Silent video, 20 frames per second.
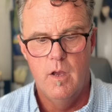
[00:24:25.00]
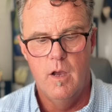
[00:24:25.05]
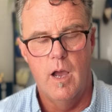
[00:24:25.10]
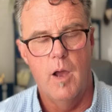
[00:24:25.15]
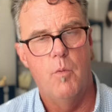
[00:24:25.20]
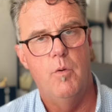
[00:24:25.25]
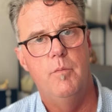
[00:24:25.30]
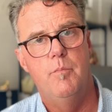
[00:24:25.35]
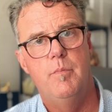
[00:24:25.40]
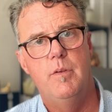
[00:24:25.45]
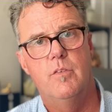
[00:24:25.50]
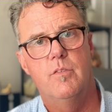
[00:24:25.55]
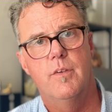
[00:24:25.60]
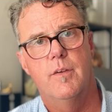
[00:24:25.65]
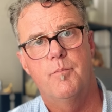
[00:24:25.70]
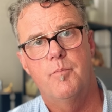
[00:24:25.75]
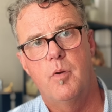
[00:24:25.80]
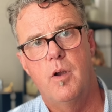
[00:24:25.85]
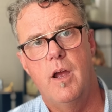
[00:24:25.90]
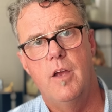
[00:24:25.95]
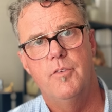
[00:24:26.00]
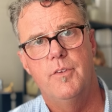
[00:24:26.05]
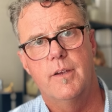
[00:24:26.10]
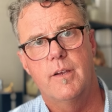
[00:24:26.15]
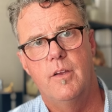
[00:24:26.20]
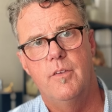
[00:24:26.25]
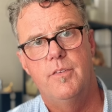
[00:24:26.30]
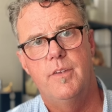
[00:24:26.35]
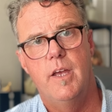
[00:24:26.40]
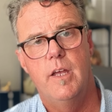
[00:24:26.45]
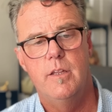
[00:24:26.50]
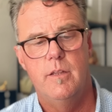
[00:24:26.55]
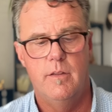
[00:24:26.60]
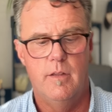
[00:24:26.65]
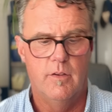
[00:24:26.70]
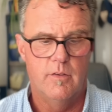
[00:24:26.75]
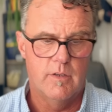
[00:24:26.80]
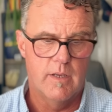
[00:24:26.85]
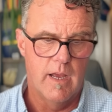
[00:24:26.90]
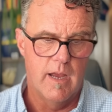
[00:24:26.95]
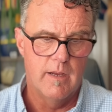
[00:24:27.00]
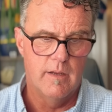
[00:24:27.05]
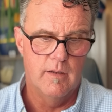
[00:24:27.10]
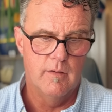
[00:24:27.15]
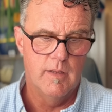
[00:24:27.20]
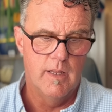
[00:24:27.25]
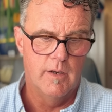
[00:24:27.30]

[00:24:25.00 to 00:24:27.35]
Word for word: I wouldn't be surprised, like I said, this guy